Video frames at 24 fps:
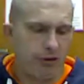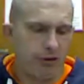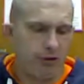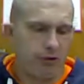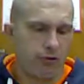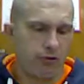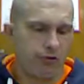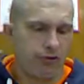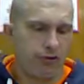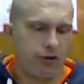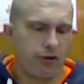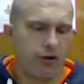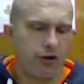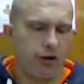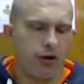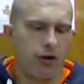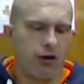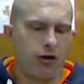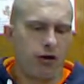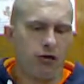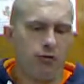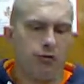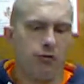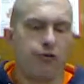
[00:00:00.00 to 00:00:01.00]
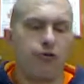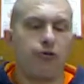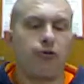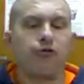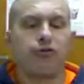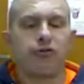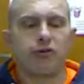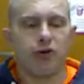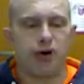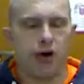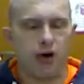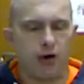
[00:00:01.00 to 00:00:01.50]
Then you can
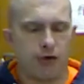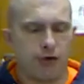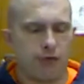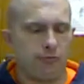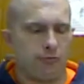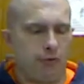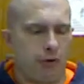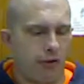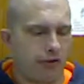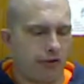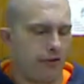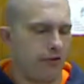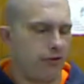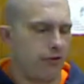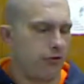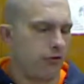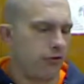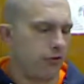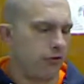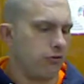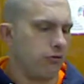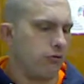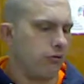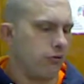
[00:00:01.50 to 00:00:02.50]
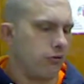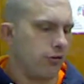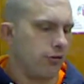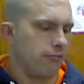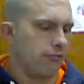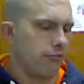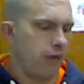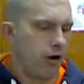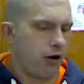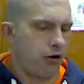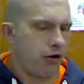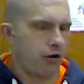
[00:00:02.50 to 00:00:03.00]
use a colored pencil,
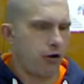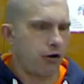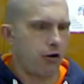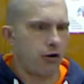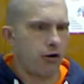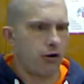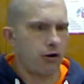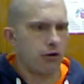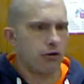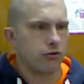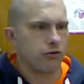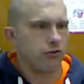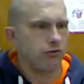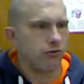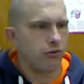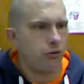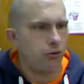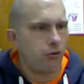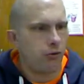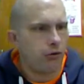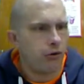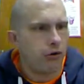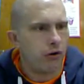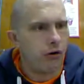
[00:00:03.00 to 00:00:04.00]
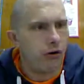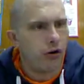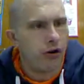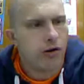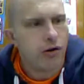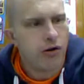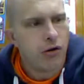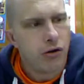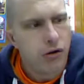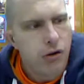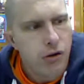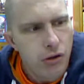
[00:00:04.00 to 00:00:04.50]
marker,
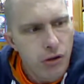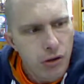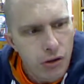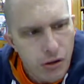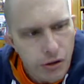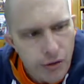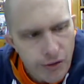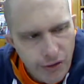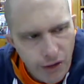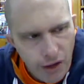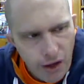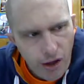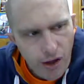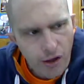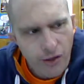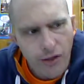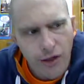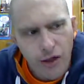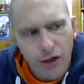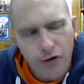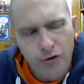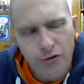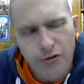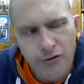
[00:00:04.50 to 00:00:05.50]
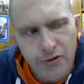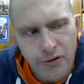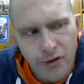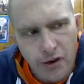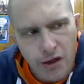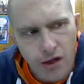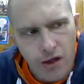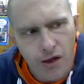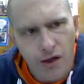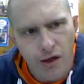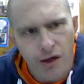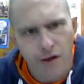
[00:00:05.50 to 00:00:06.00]
or the highlighters that
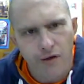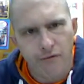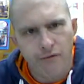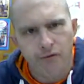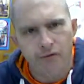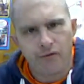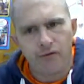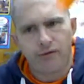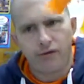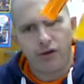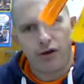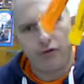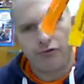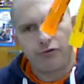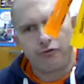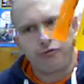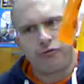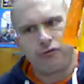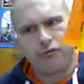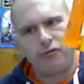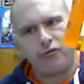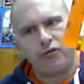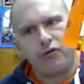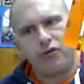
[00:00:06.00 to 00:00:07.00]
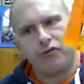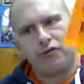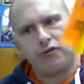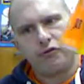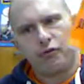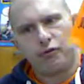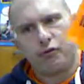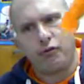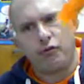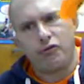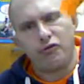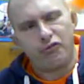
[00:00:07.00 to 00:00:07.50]
I have in this classroom, nice
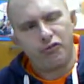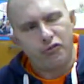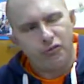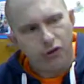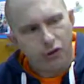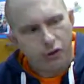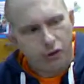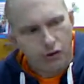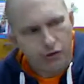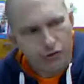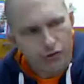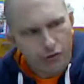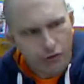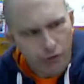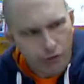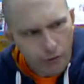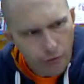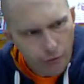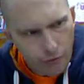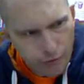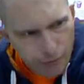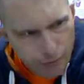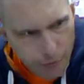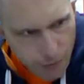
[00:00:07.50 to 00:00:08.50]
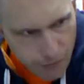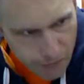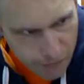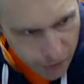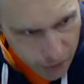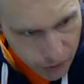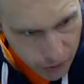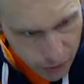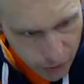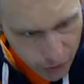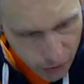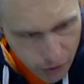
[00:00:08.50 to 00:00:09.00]
orange and yellow, so that works
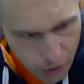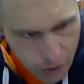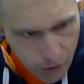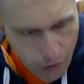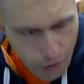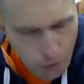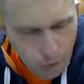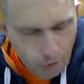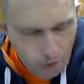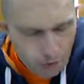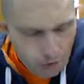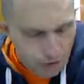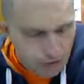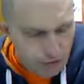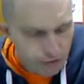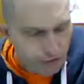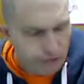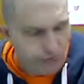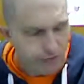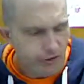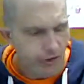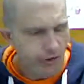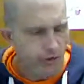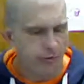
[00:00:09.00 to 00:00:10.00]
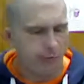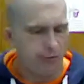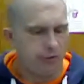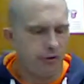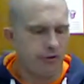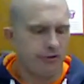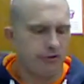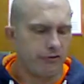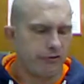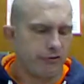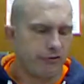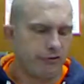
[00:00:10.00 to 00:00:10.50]
perfect. Or you can use colored
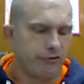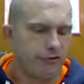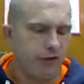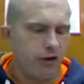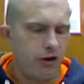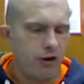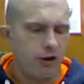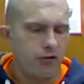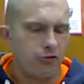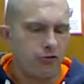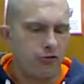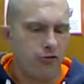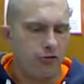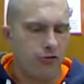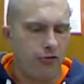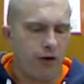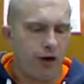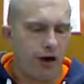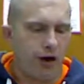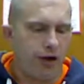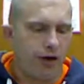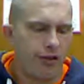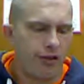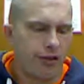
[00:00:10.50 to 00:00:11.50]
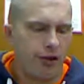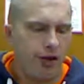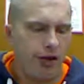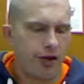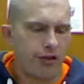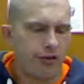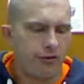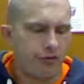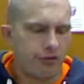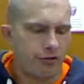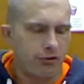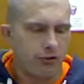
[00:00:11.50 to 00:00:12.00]
pencils to
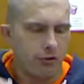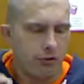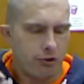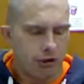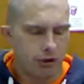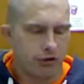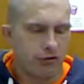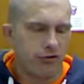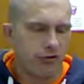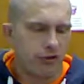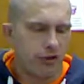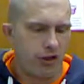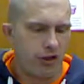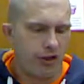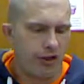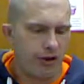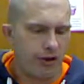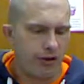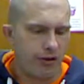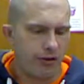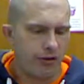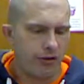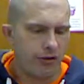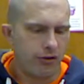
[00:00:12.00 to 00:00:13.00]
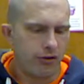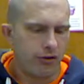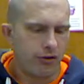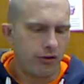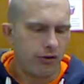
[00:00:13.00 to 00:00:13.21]
highlight or underline